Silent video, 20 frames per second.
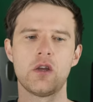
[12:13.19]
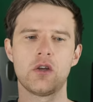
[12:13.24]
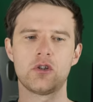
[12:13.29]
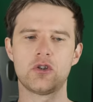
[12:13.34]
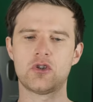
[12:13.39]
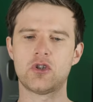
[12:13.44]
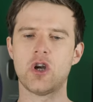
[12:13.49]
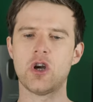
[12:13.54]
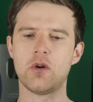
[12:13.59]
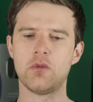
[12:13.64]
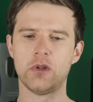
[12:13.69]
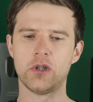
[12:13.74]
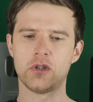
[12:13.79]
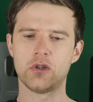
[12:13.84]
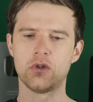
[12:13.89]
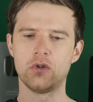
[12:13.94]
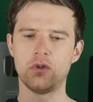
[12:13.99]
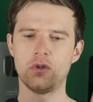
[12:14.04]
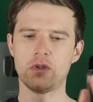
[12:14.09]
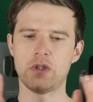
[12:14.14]
start with a
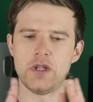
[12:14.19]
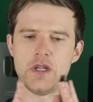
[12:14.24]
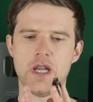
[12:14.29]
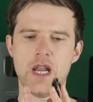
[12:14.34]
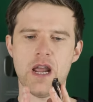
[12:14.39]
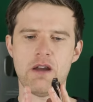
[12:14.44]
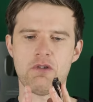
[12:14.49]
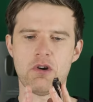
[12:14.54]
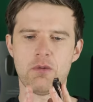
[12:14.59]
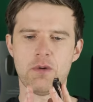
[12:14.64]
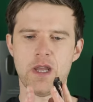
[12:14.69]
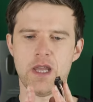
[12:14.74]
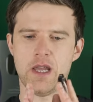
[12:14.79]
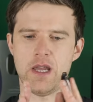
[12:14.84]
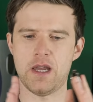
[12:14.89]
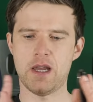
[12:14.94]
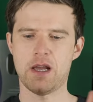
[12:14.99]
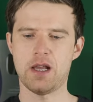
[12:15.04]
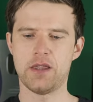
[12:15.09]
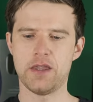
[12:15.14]
chord, narrow
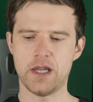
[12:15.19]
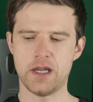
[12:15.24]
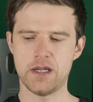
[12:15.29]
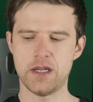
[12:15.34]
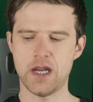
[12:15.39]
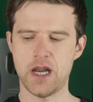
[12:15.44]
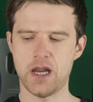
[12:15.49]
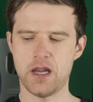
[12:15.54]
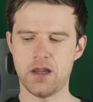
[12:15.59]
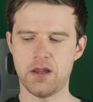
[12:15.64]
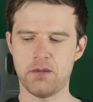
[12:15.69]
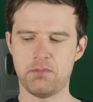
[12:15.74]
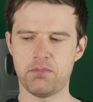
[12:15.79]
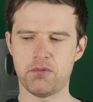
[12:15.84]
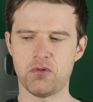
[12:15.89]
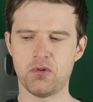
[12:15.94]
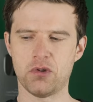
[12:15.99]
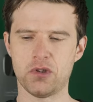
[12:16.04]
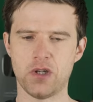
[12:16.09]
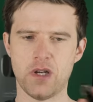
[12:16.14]
it, and then
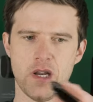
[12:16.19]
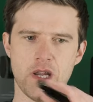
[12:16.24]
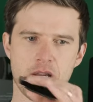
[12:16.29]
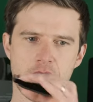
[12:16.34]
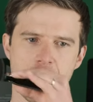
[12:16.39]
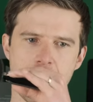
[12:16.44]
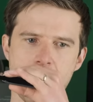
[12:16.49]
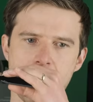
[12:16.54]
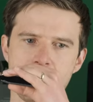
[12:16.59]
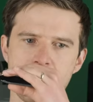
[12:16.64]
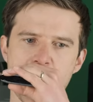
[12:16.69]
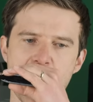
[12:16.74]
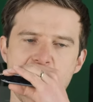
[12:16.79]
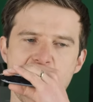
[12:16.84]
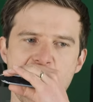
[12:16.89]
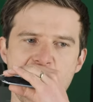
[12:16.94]
broaden it again.